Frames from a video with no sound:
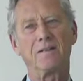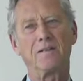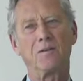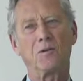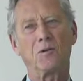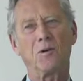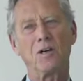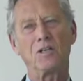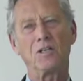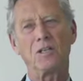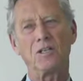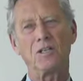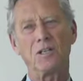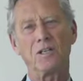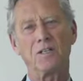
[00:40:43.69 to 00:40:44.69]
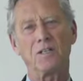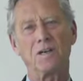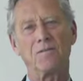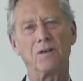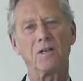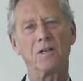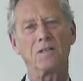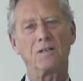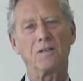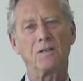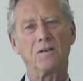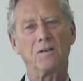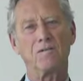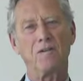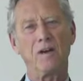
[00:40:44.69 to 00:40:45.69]
the crisis has given it
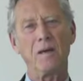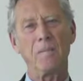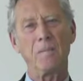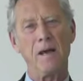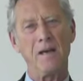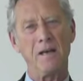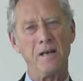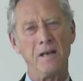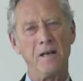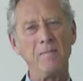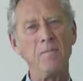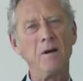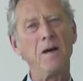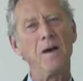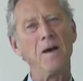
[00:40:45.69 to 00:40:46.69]
a very bad name,